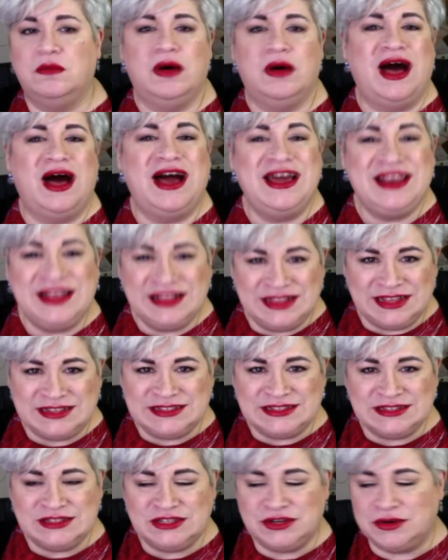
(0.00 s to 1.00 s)
Well, I didn't
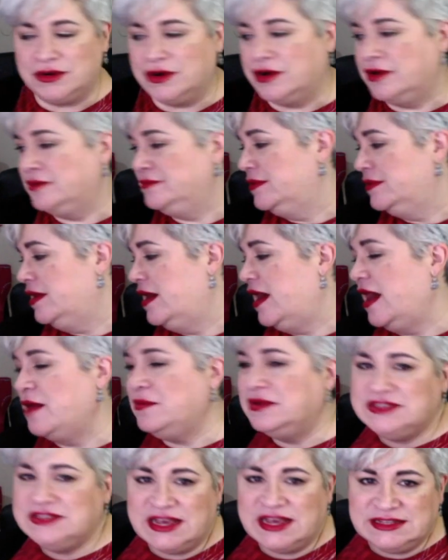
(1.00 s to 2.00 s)
listen to her. I
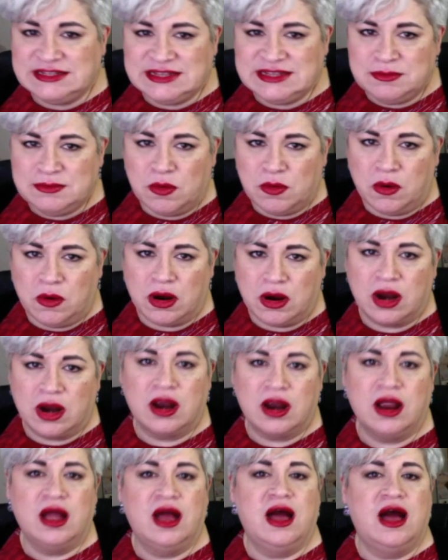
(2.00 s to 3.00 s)
went to AC
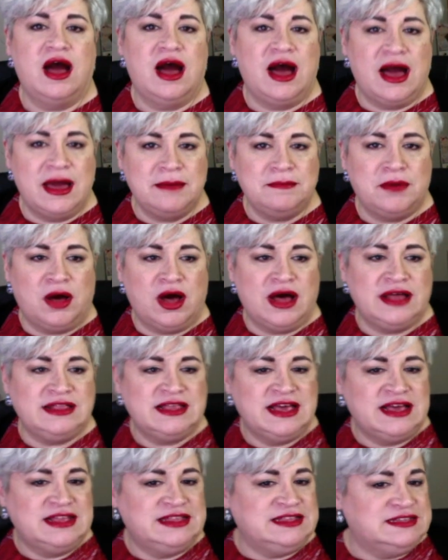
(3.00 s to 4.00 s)
Moore. I bought
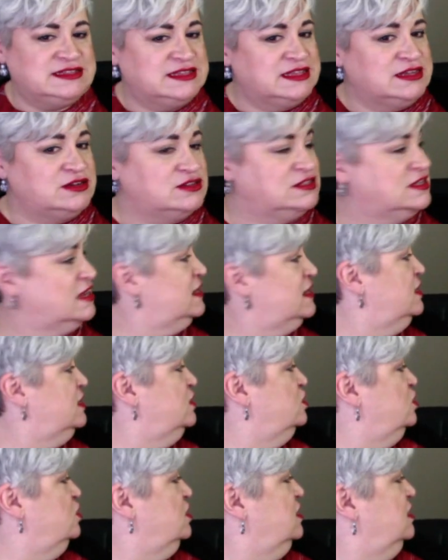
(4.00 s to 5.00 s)
these little tiny
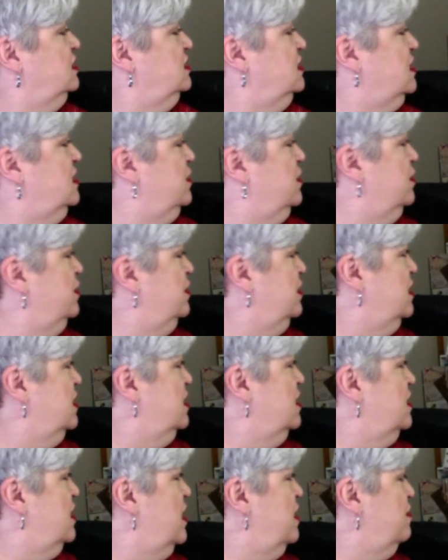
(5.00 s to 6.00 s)
sheets here.
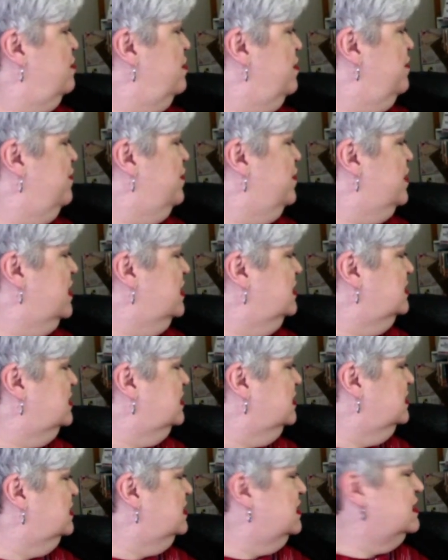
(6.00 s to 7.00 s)
I don't know if you guys
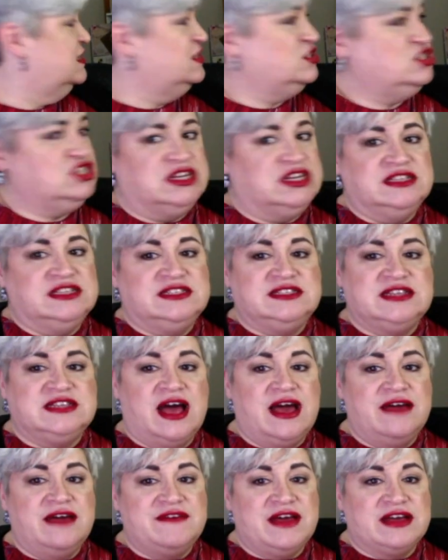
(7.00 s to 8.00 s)
can see these sheets.
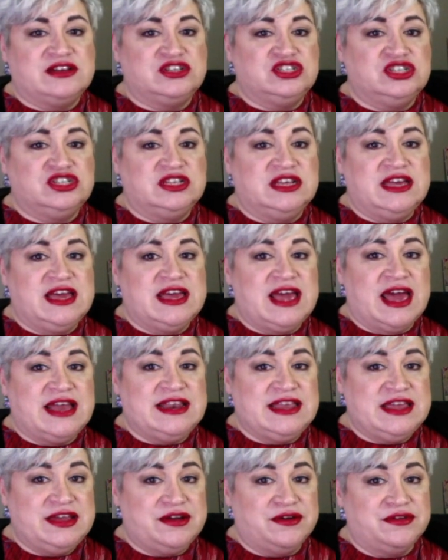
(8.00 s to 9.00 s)
I've actually
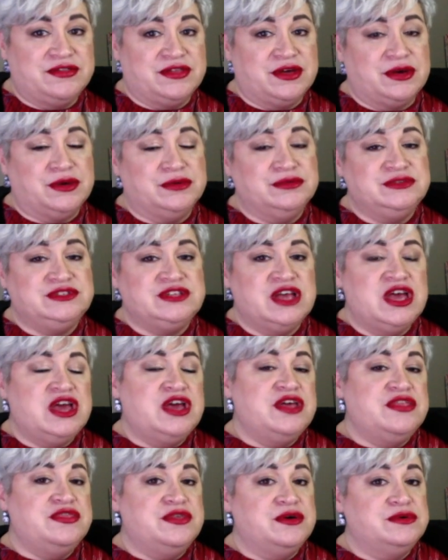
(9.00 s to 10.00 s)
adhered those.
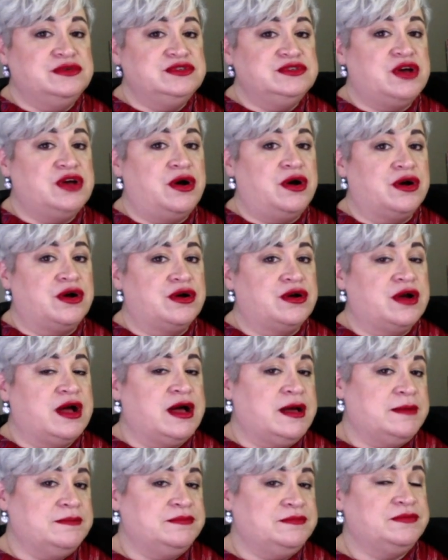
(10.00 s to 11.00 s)
Those are
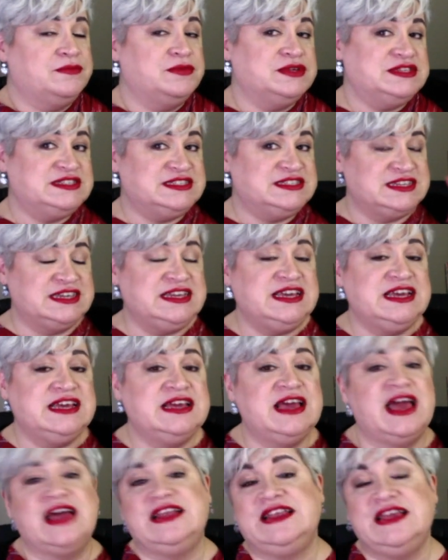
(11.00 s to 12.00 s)
with
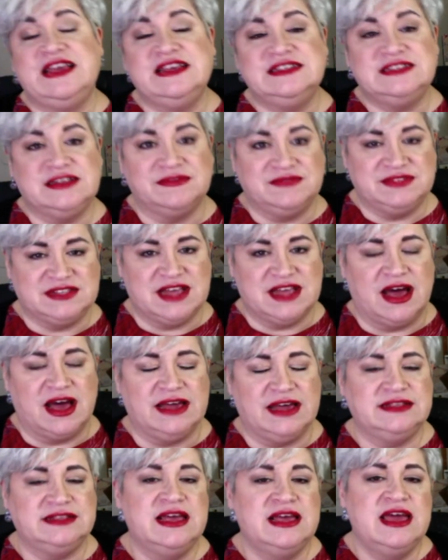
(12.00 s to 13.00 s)
sticky adhesive
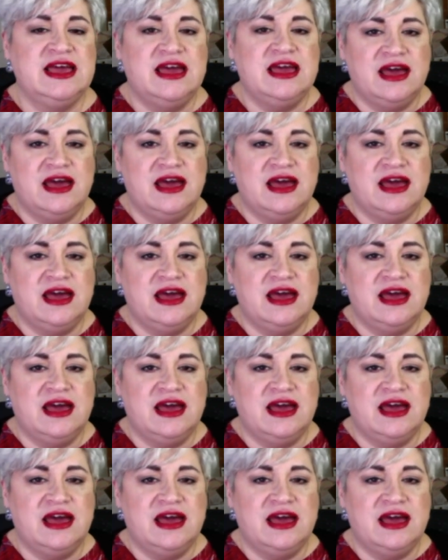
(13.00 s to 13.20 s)
side.